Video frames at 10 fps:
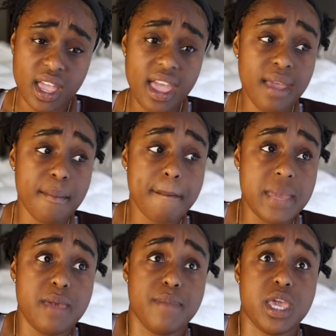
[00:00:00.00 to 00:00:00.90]
And
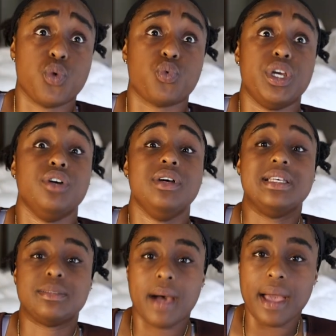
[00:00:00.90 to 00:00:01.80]
me being real
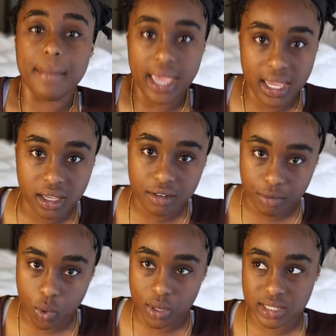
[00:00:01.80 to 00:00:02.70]
is my opinion, of
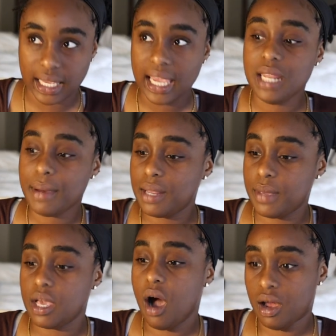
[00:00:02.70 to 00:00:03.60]
course. Like, anybody
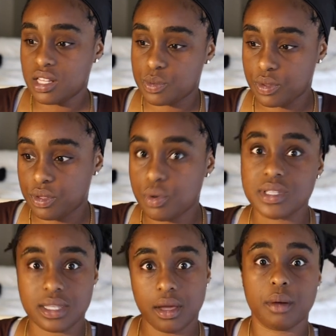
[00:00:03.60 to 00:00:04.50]
being honest with you
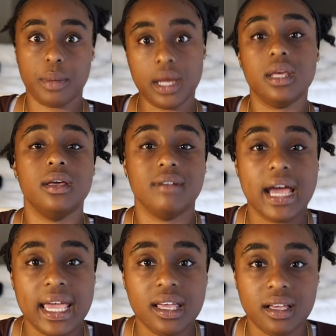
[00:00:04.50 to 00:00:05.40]
is their opinion,
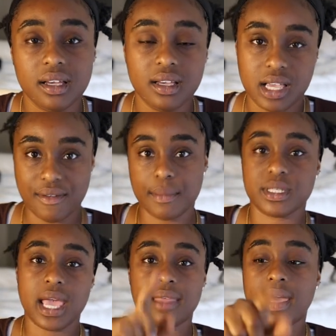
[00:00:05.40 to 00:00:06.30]
right? If I'm
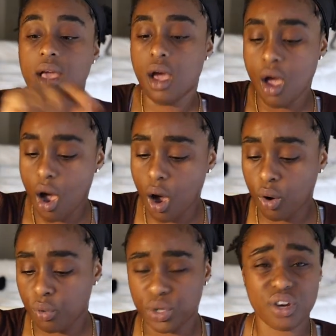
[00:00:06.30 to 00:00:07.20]
saying like,
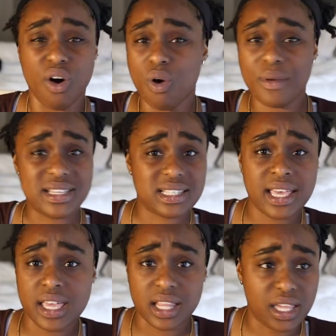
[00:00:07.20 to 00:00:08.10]
oh, you're always
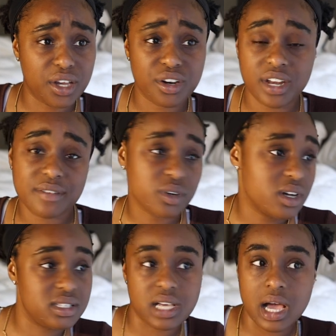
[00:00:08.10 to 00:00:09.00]
late, like you're never
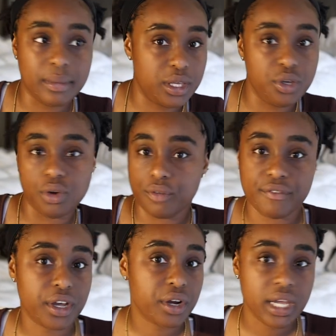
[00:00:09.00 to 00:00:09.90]
on time, like you're
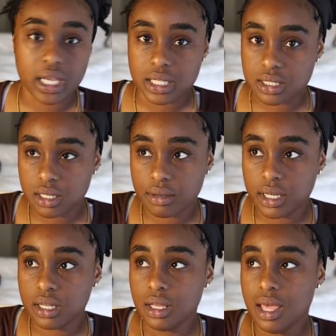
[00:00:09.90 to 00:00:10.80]
very
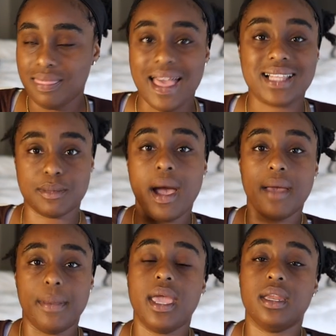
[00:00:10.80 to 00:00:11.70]
inconsiderate, that's my
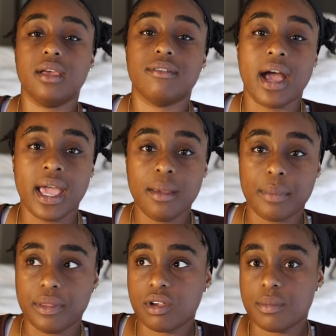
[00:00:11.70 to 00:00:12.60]
opinion, right?
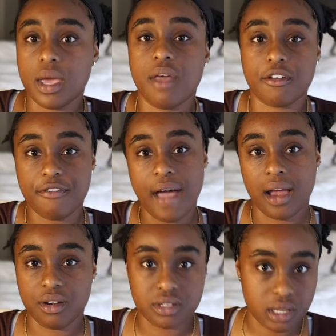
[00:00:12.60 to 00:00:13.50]
But there could be other
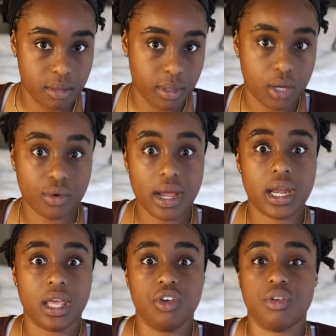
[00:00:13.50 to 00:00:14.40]
factors that could be
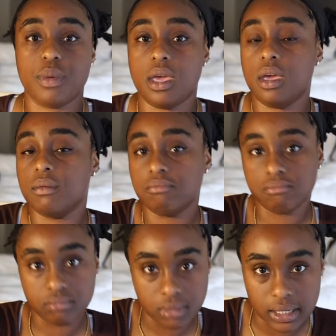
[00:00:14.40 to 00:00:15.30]
creating you to be
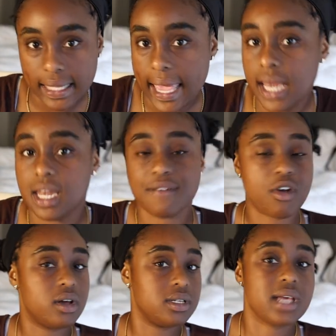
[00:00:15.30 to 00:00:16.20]
late, never
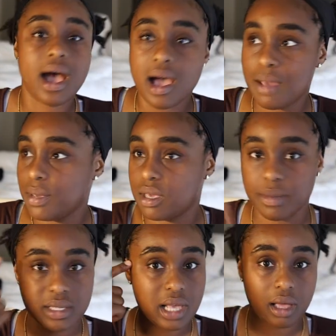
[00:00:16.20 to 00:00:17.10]
on time. It could
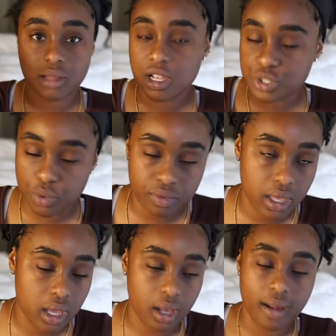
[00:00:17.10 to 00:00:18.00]
be a psychological
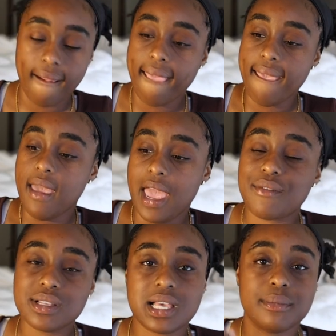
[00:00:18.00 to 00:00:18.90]
thing.
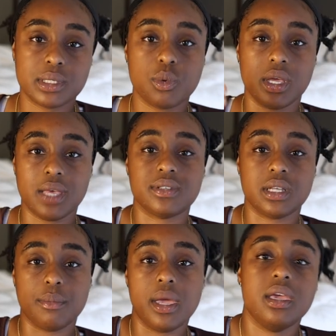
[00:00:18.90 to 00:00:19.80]
Every time someone gives
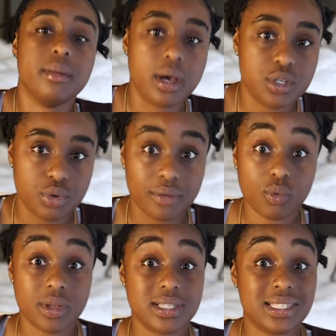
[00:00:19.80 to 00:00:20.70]
an opinion about you,
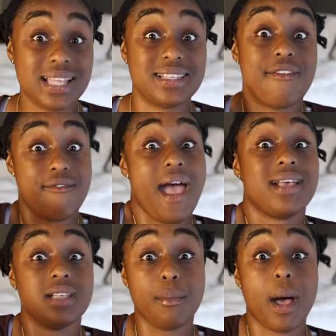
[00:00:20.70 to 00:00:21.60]
everyone states
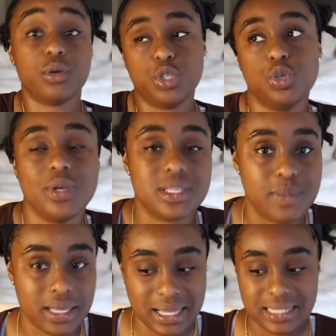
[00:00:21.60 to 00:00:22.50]
facts about you, it's
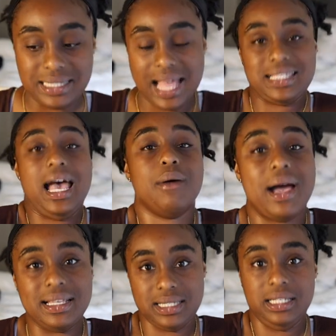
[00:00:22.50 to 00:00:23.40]
because that's how
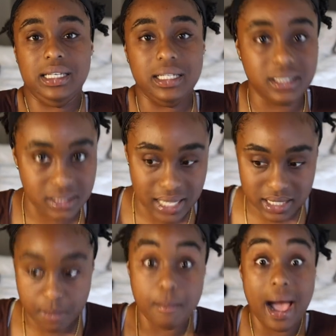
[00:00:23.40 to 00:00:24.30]
I see it.
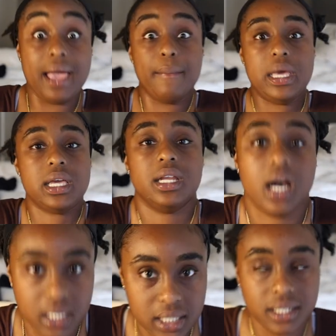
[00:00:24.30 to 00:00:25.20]
That's my opinion
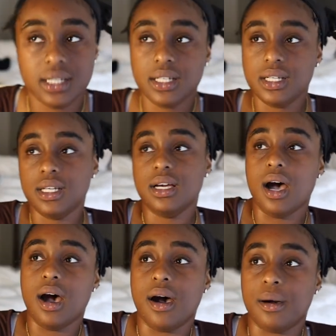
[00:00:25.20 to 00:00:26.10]
on it.
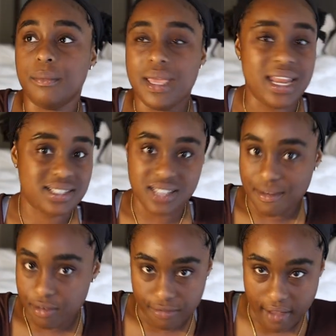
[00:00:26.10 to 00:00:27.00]
And it's
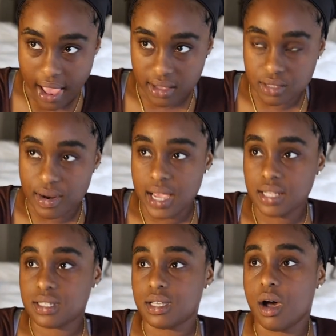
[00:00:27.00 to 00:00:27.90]
never facts,
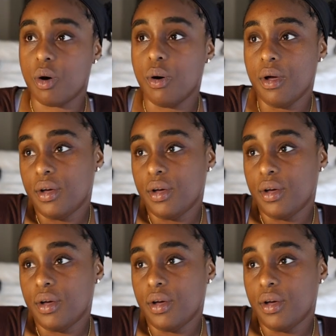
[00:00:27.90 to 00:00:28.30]
right? So